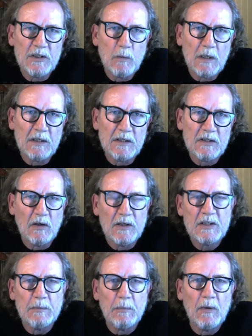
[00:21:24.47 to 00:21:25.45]
one of the sites
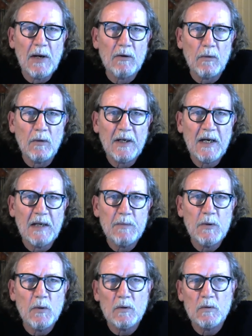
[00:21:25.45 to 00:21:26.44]
at Baralga on Cape
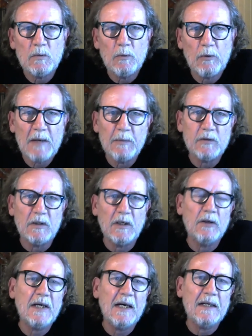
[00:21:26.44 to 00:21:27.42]
York, was we were able to
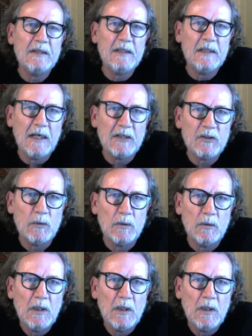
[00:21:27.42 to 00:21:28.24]
locate the actual